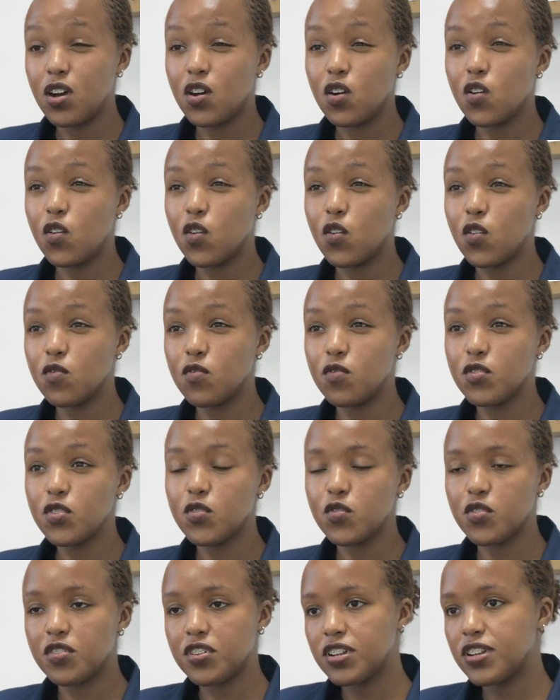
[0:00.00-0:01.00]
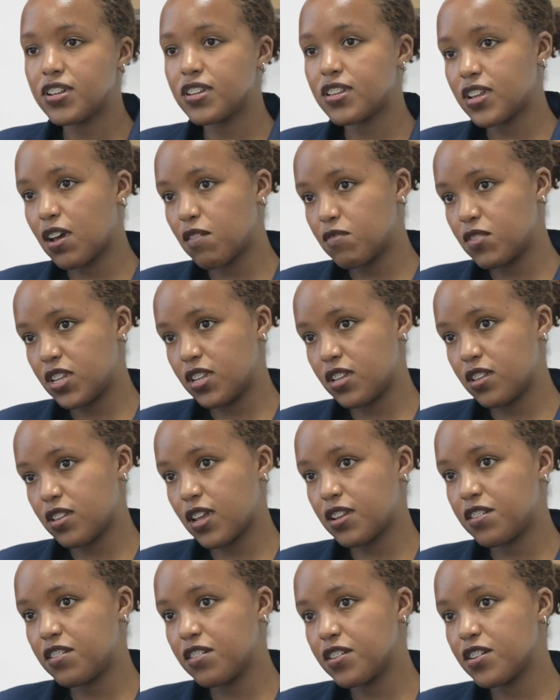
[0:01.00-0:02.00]
of Children's Services.
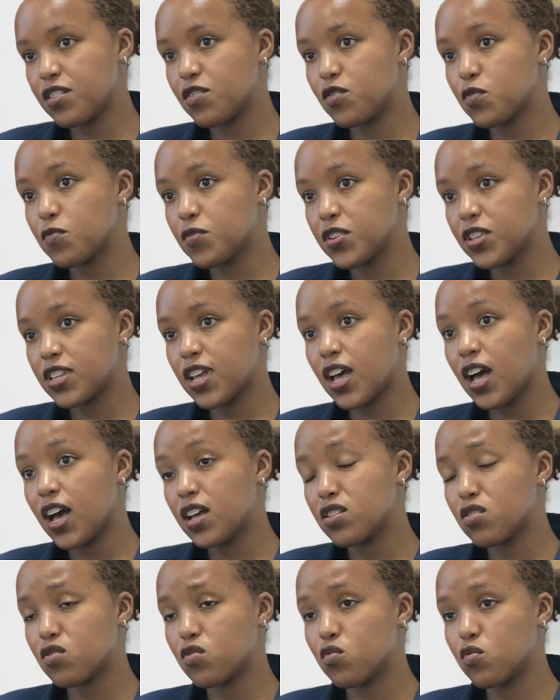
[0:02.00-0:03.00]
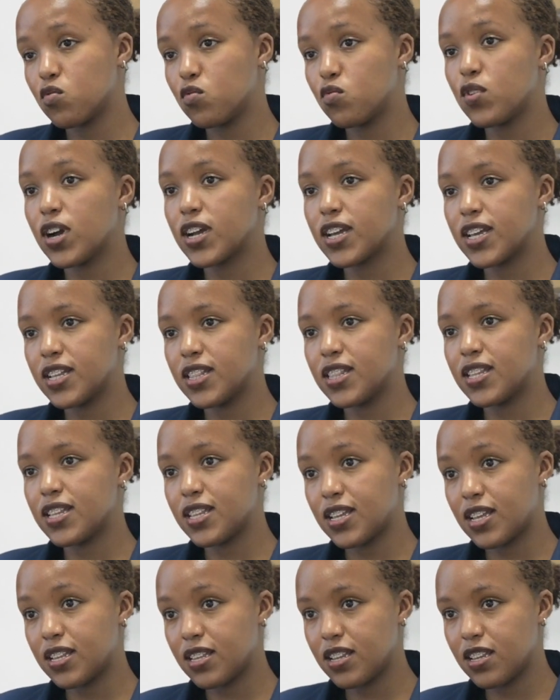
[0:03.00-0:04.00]
The children's officer has to do again
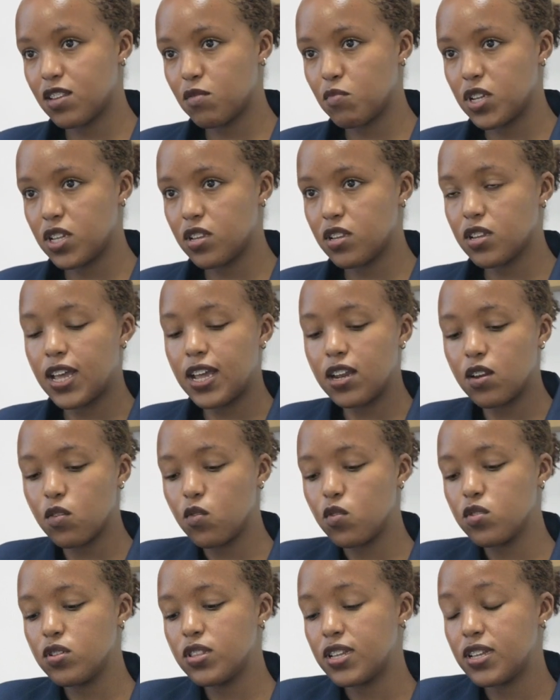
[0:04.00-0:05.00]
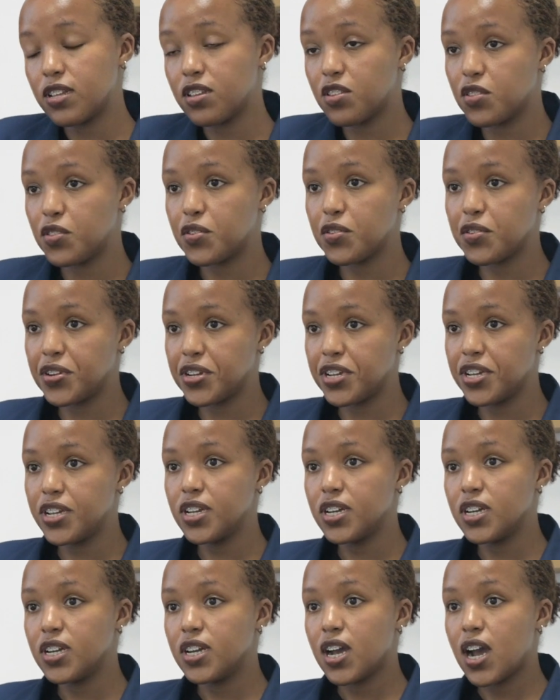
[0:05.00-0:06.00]
these assessments, and all these three
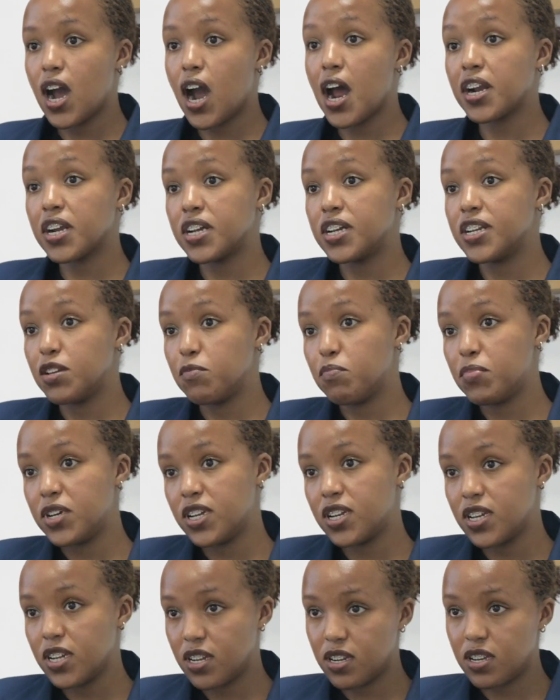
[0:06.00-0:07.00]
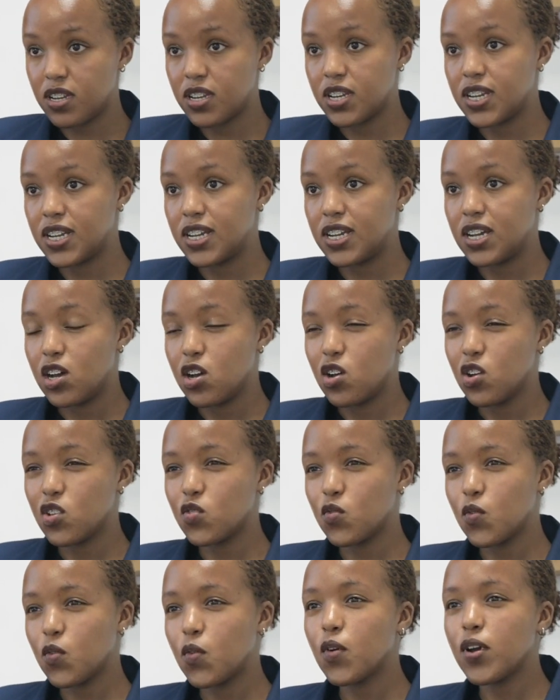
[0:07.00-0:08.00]
are independent.
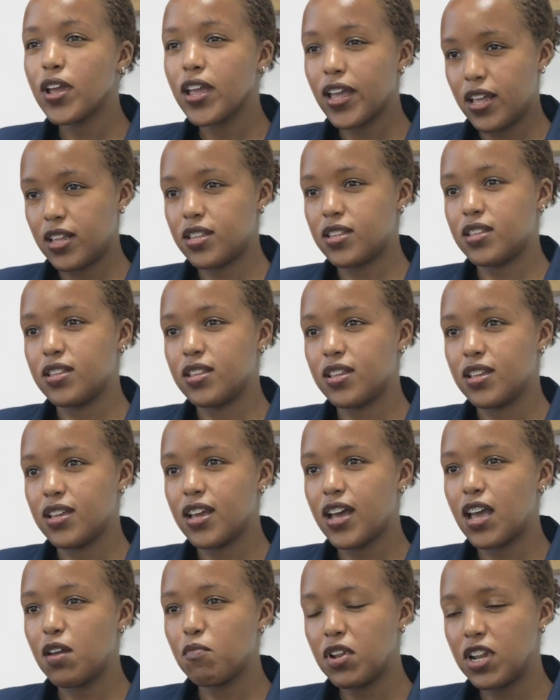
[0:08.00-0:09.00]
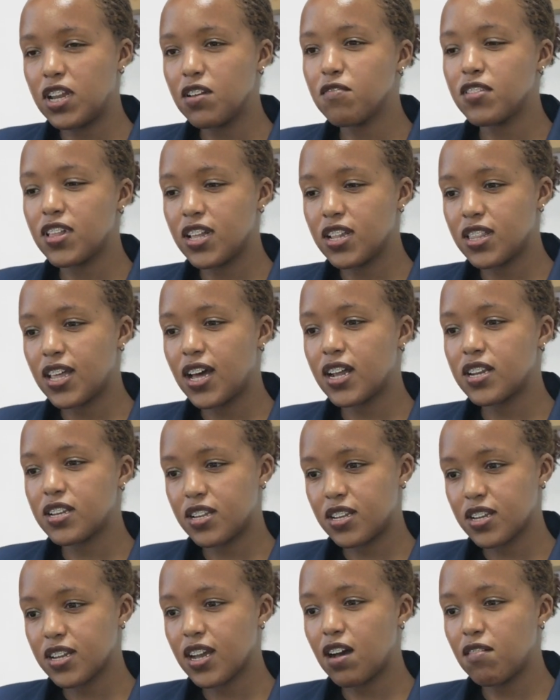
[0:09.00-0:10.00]
So yes, I believe
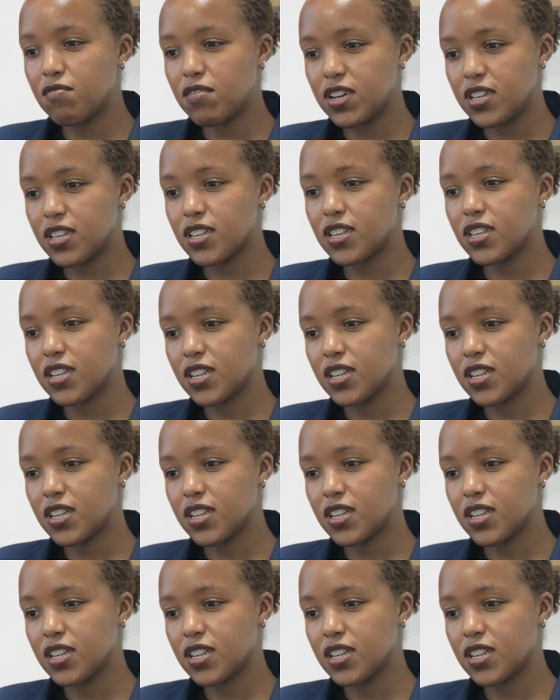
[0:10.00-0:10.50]
that covers